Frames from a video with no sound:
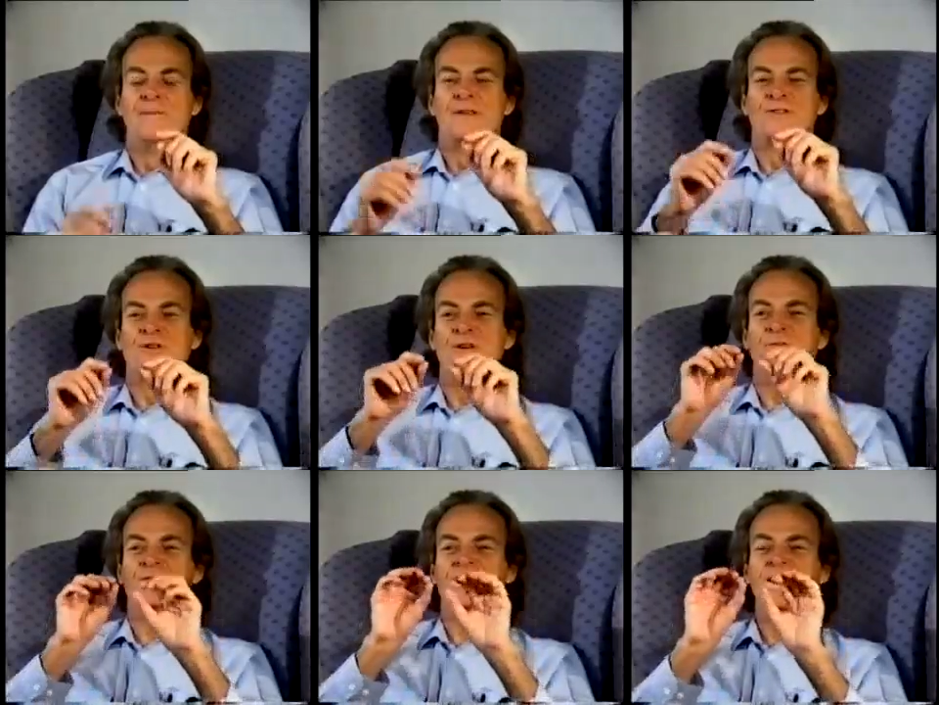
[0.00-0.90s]
So
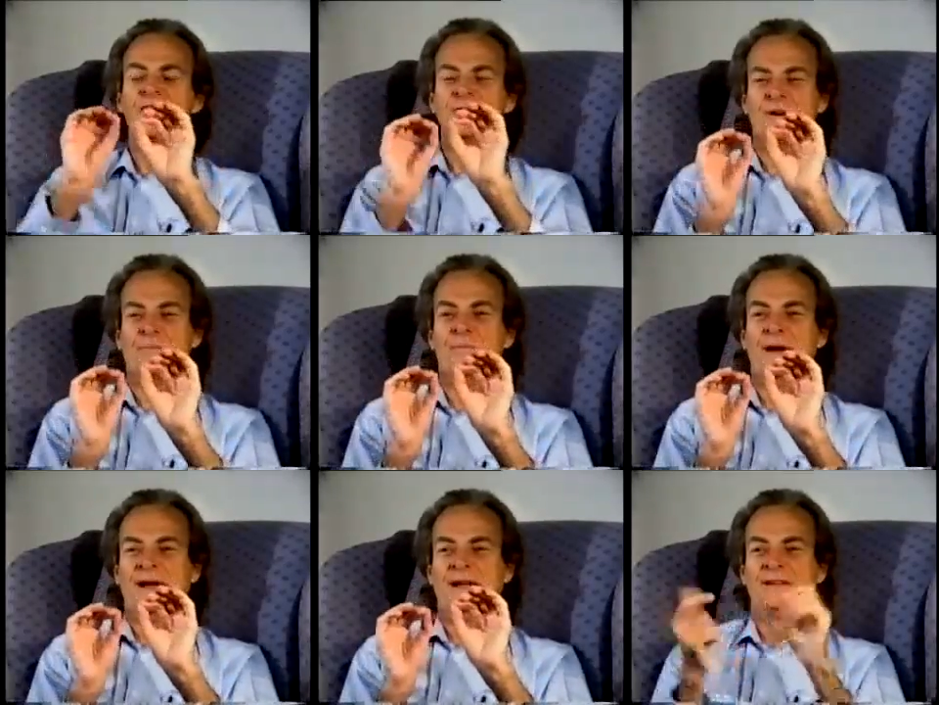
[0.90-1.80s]
if you heat a rubber
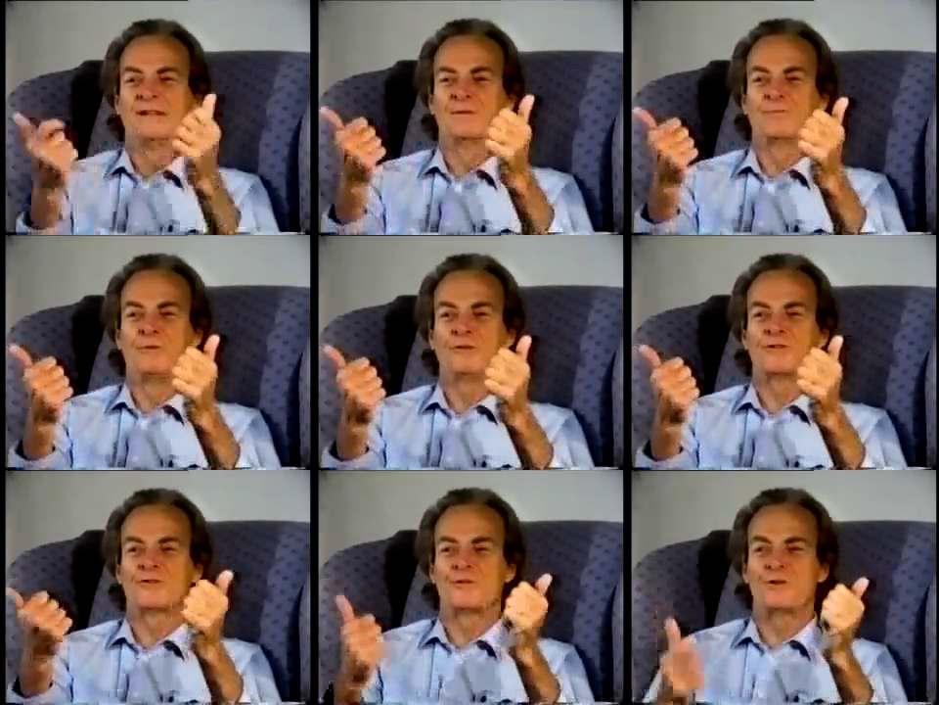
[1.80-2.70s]
band, it'll pull
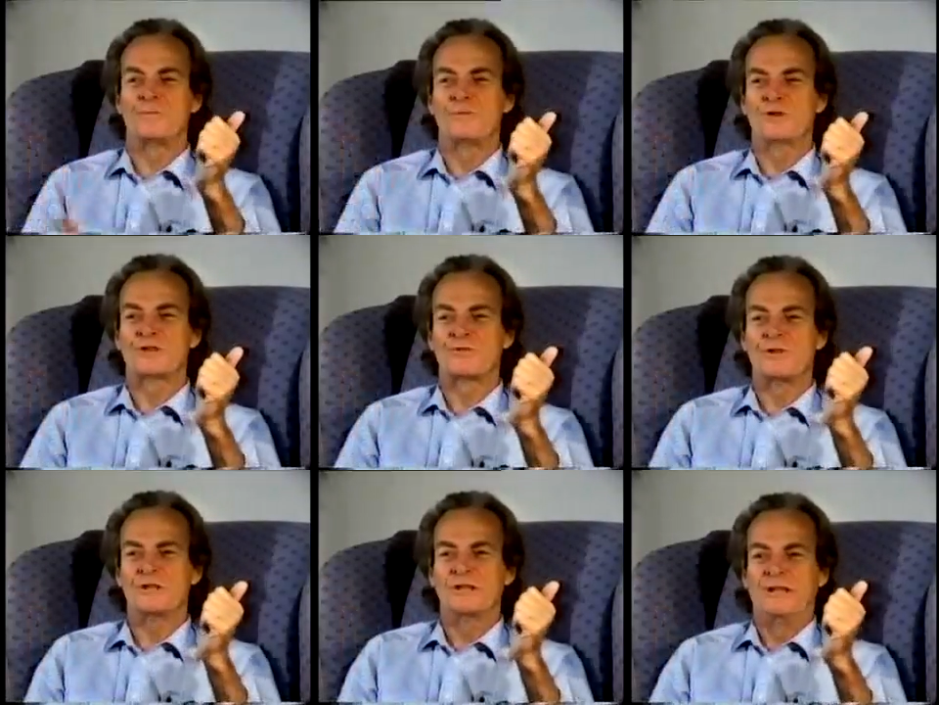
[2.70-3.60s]
strong, more
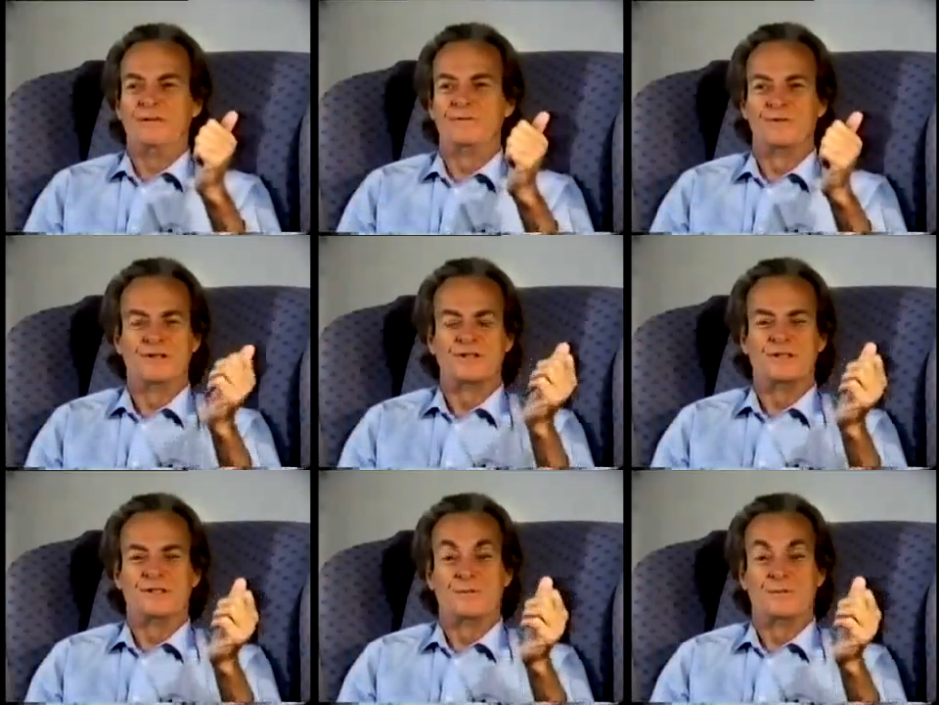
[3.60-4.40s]
strongly, for instance.